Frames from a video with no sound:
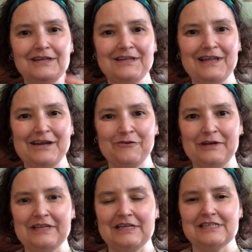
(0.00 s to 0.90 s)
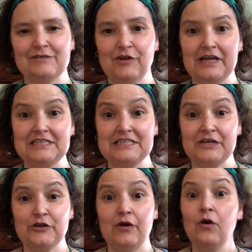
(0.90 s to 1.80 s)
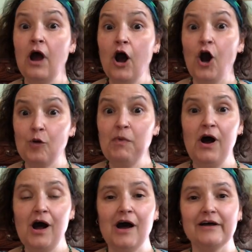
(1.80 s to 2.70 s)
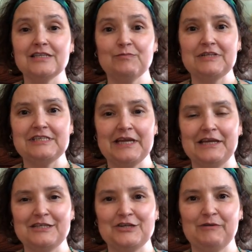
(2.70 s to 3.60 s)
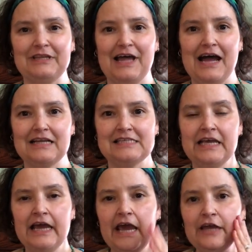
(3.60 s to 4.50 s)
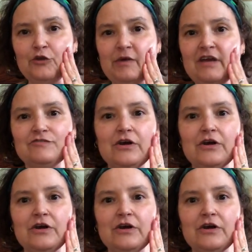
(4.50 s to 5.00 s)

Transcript: then let it release. I forget to tell you, I'll pause once I get it to relax. And you may have